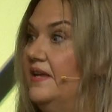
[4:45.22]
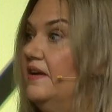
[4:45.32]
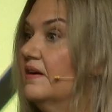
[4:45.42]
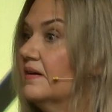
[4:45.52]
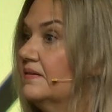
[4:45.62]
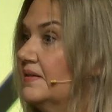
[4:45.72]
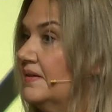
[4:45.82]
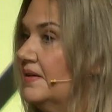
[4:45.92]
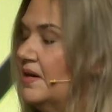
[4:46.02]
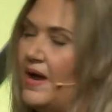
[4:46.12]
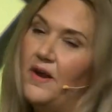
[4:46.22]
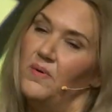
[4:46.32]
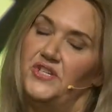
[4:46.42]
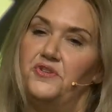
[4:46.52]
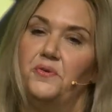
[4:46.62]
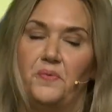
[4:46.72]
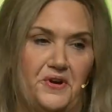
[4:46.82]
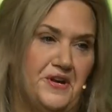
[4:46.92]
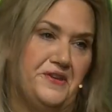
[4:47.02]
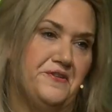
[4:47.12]
here. I don't want you to
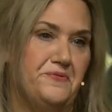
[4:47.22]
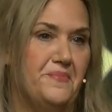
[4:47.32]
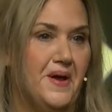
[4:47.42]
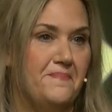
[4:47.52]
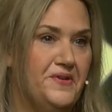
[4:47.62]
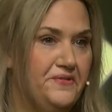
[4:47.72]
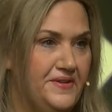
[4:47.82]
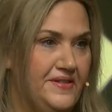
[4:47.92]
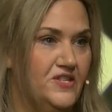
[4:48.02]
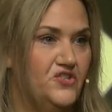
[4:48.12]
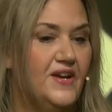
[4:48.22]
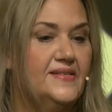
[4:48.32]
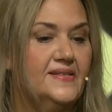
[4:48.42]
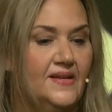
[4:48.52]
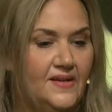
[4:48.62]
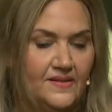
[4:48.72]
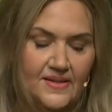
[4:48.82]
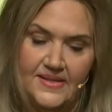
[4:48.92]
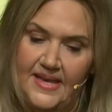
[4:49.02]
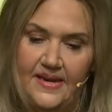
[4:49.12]
worry. You're a new mom. You don't need the stress.
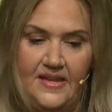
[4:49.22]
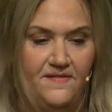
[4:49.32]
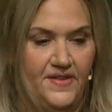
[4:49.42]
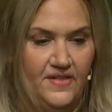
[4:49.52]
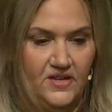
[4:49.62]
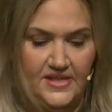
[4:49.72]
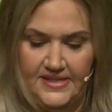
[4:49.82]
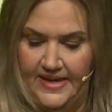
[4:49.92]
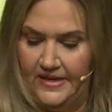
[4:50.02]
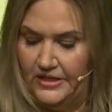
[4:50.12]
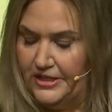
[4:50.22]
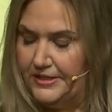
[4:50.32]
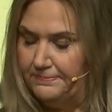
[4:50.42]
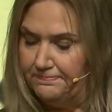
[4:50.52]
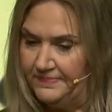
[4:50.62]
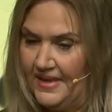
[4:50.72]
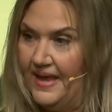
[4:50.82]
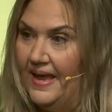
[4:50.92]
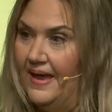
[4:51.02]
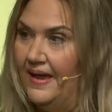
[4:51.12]
Let's get Eve in there to take a look.
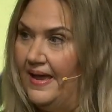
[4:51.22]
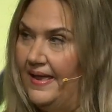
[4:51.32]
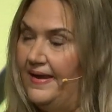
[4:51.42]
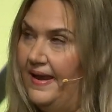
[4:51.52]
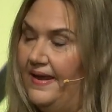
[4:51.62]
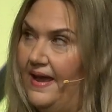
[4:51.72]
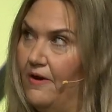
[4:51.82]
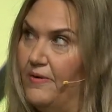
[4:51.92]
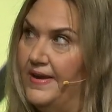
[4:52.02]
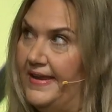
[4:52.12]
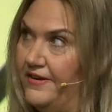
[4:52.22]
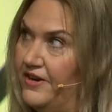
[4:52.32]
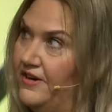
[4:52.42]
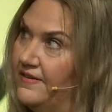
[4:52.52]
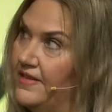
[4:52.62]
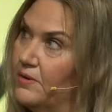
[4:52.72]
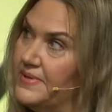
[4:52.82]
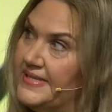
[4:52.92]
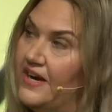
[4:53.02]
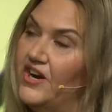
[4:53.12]
And an hour later, there
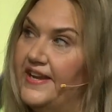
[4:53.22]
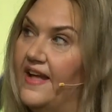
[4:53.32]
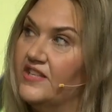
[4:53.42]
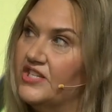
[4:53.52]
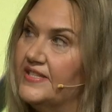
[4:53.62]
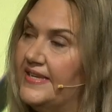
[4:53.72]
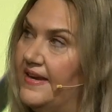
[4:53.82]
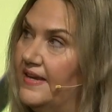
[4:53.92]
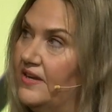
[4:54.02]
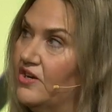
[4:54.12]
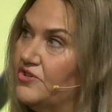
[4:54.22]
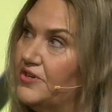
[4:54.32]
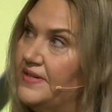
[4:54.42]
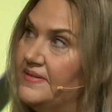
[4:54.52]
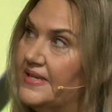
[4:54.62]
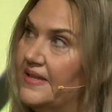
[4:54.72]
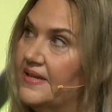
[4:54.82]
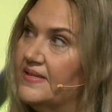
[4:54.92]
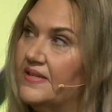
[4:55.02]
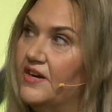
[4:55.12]
was a cardiologist standing in our door
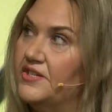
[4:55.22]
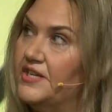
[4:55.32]
telling us our